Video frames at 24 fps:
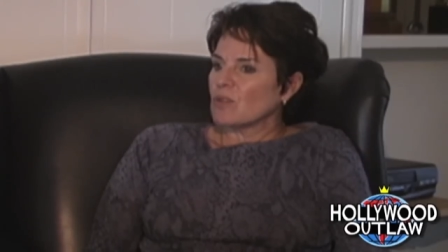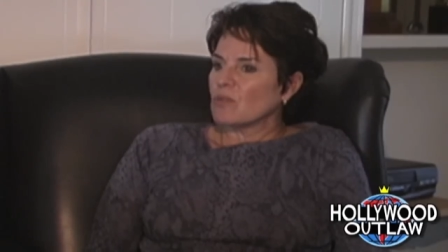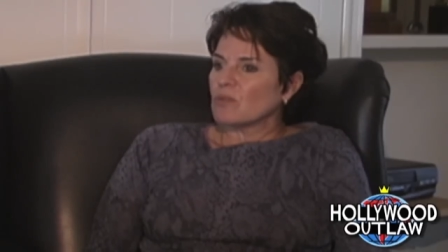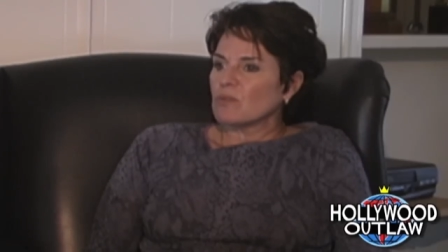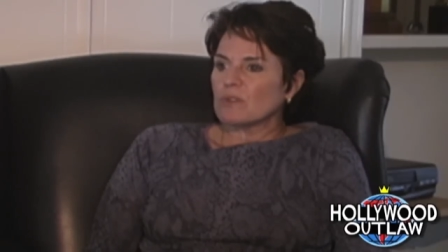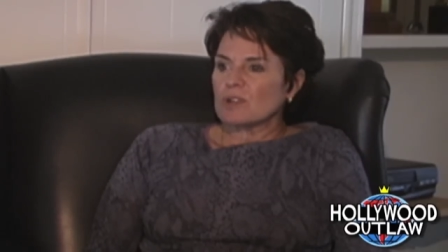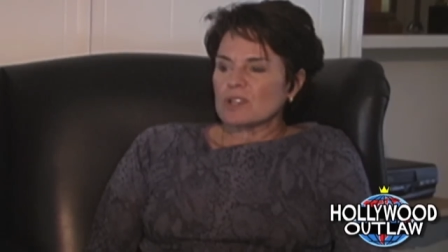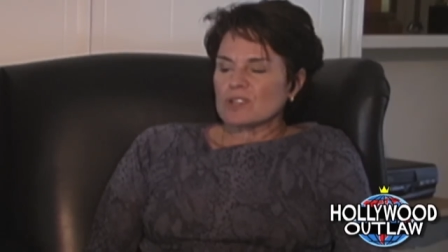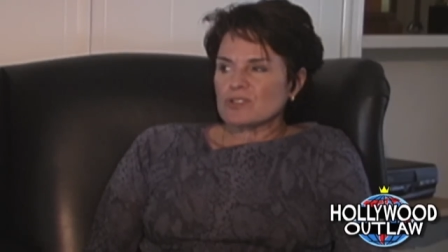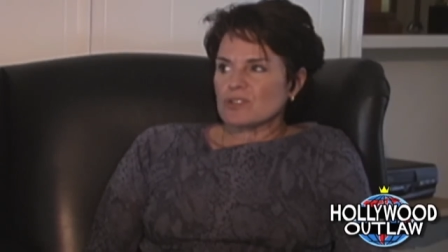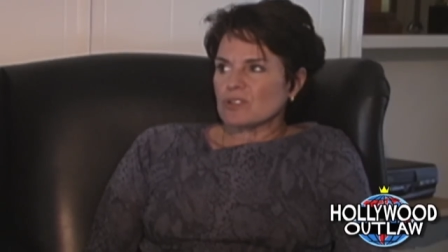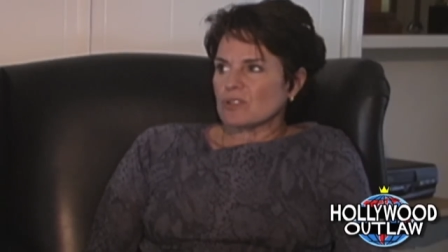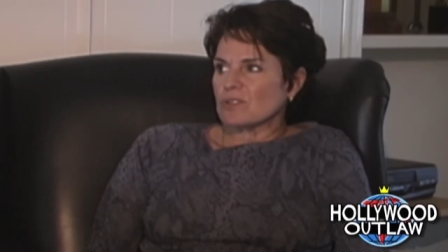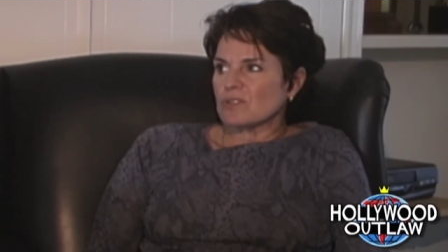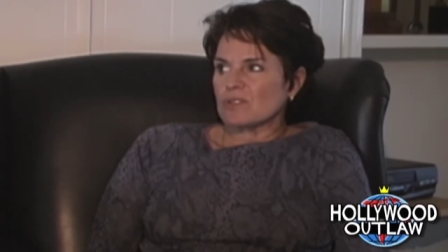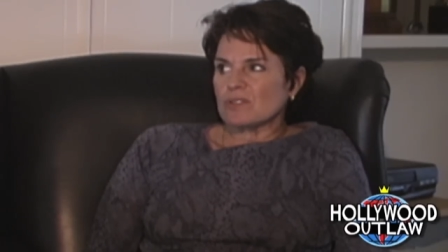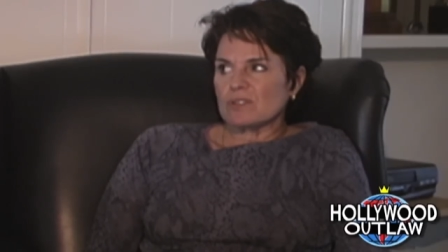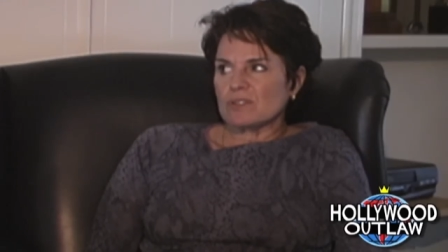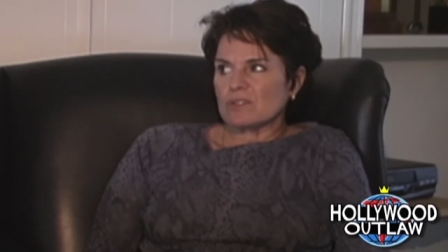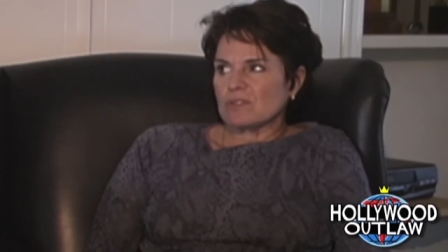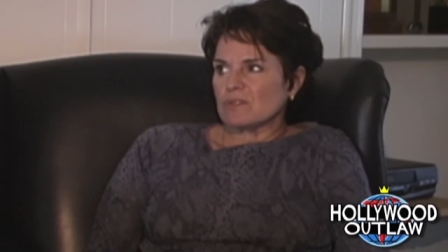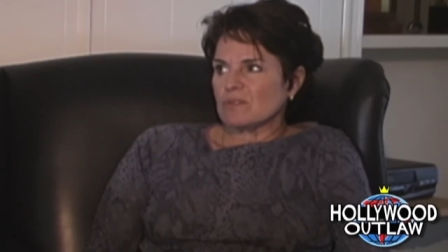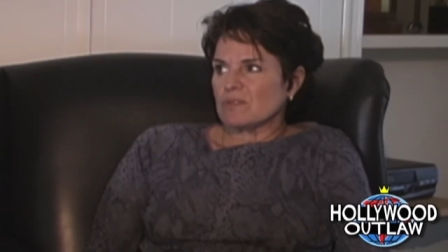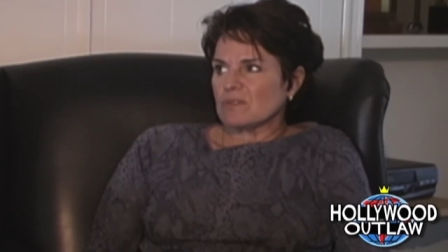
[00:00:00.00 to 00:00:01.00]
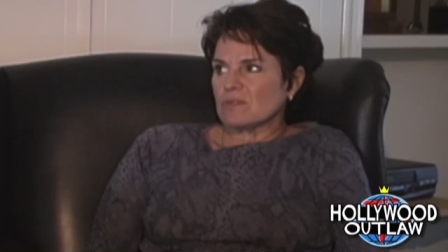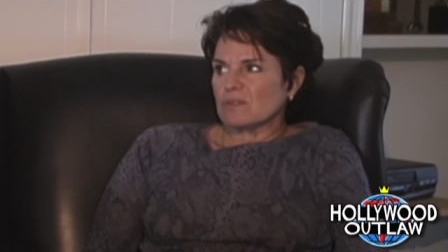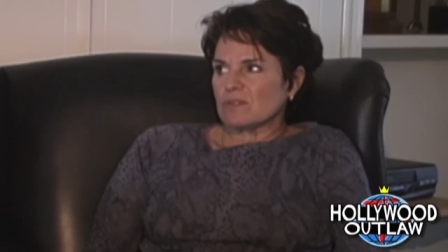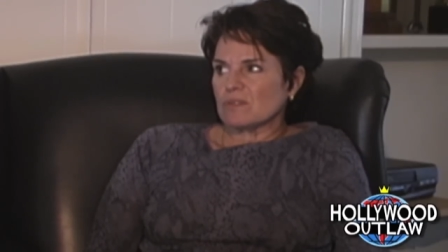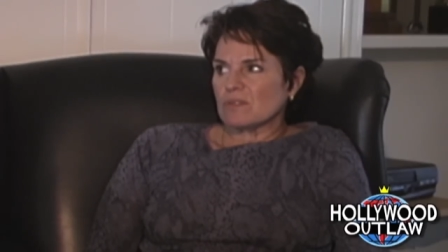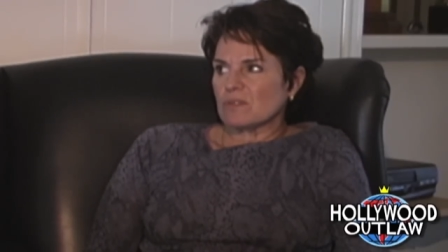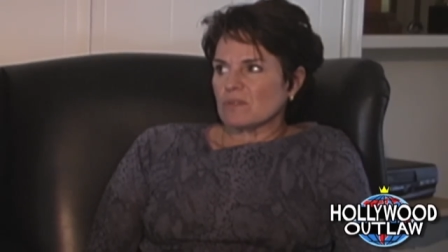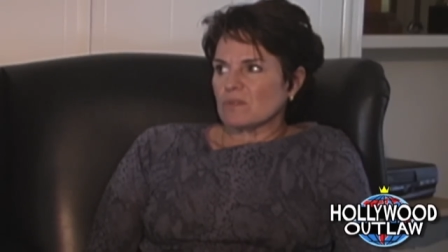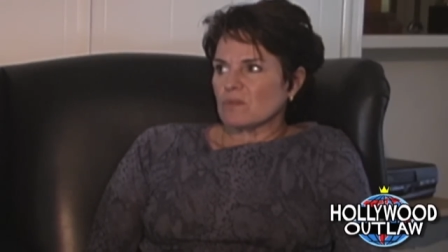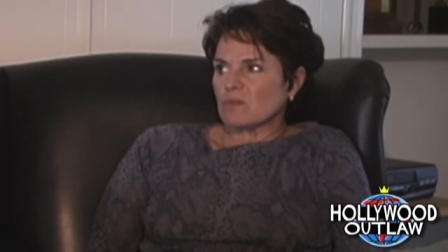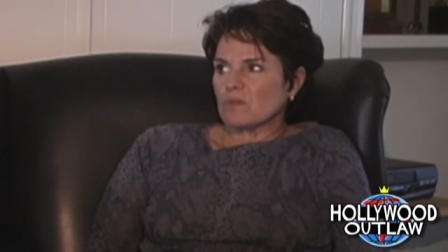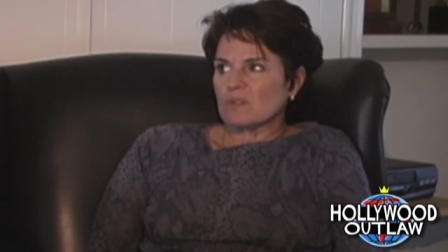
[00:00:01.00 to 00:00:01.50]
Richard
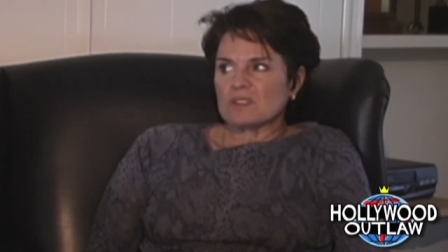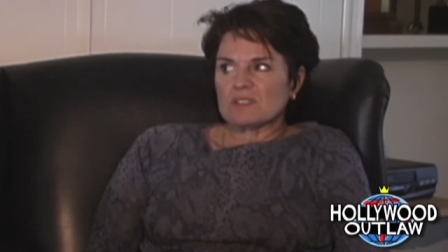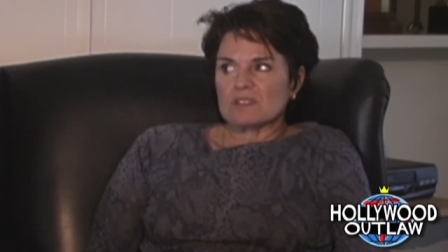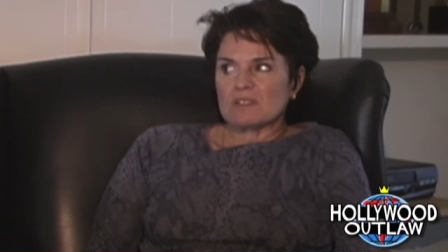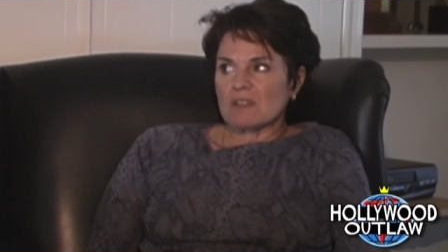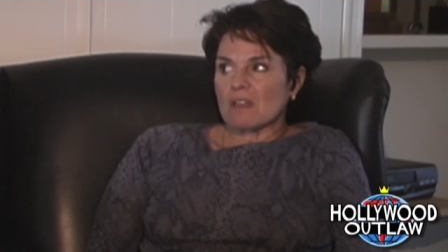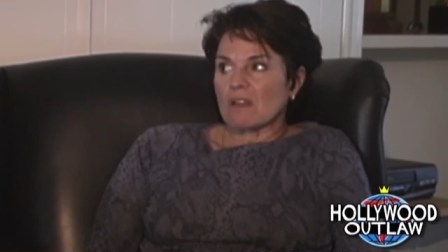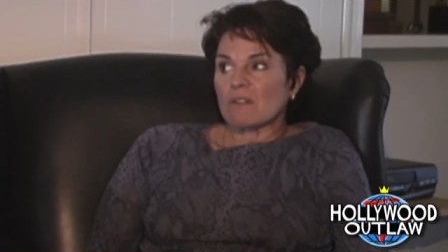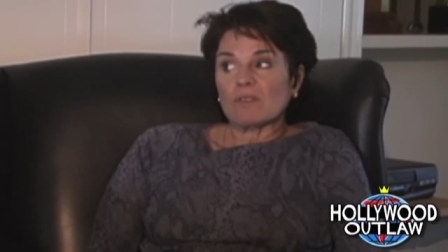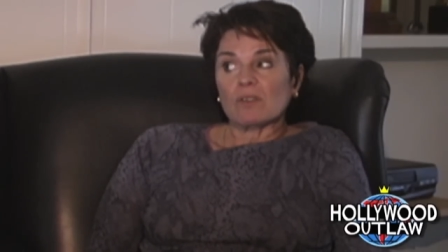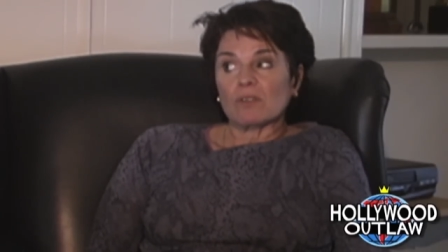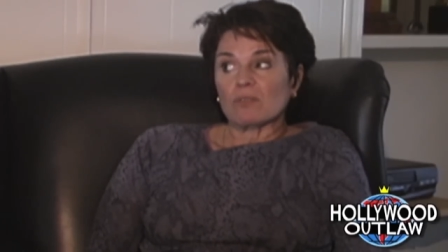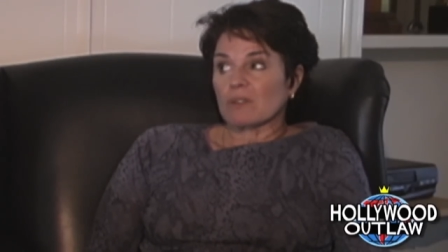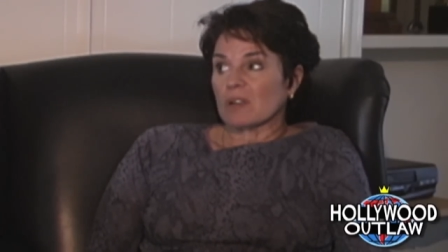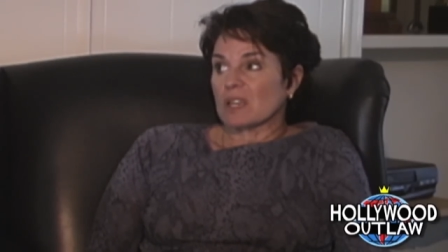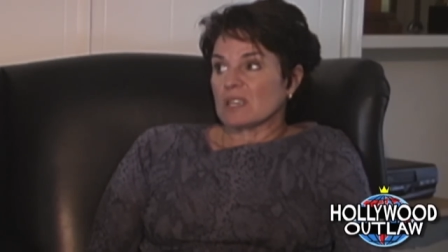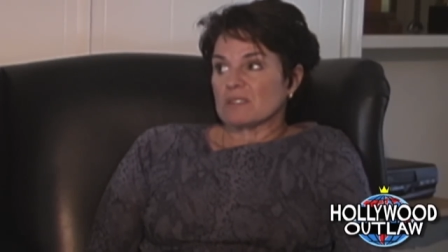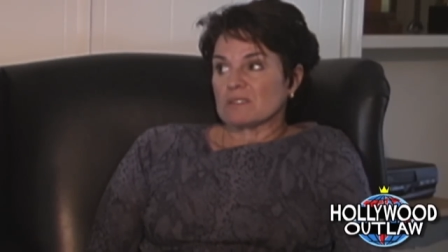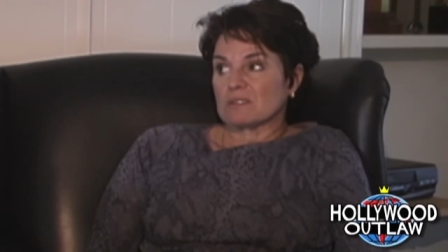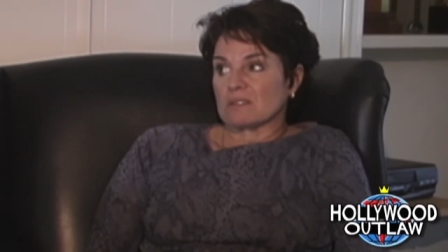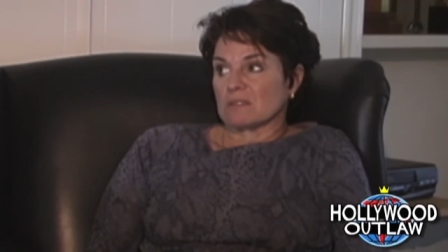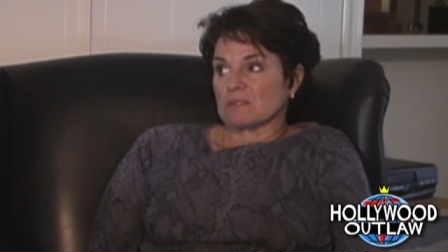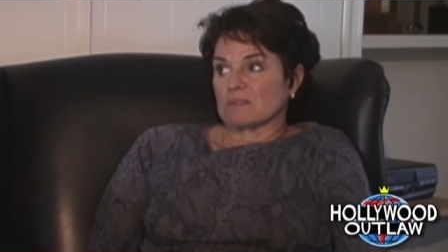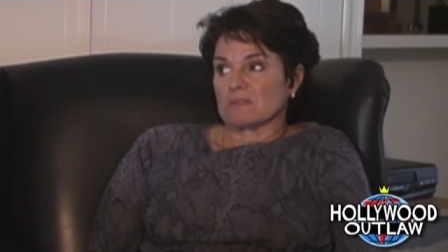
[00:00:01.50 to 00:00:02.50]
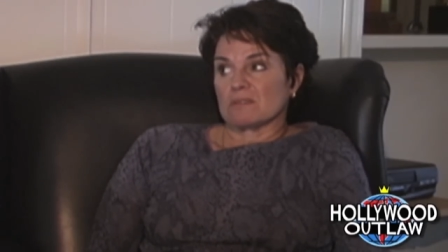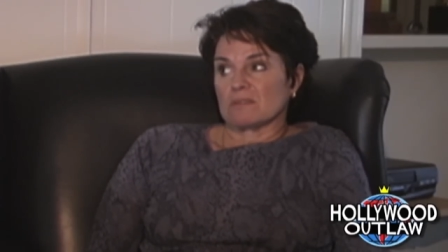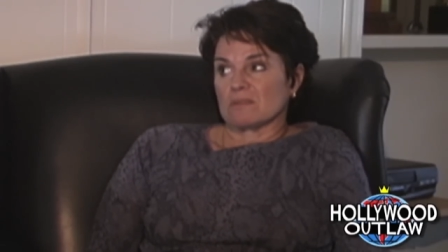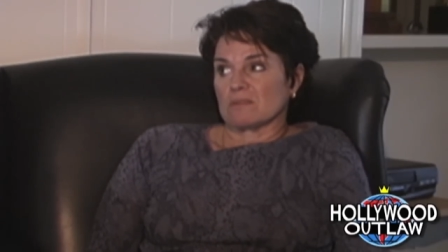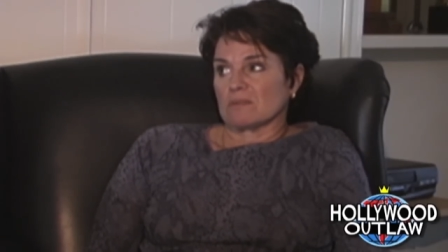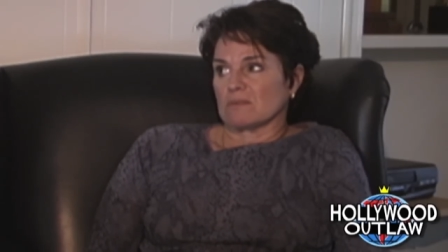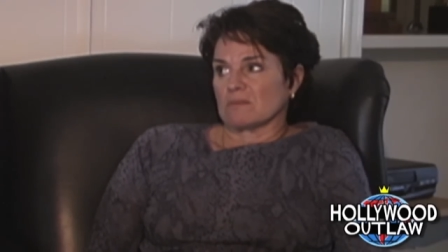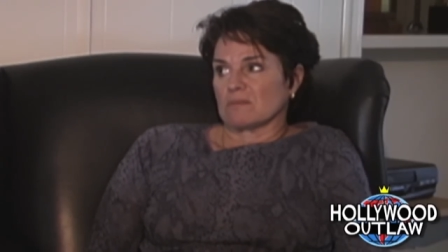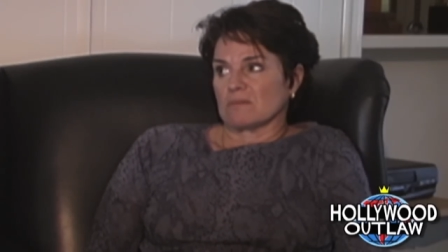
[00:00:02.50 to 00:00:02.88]
was never racist.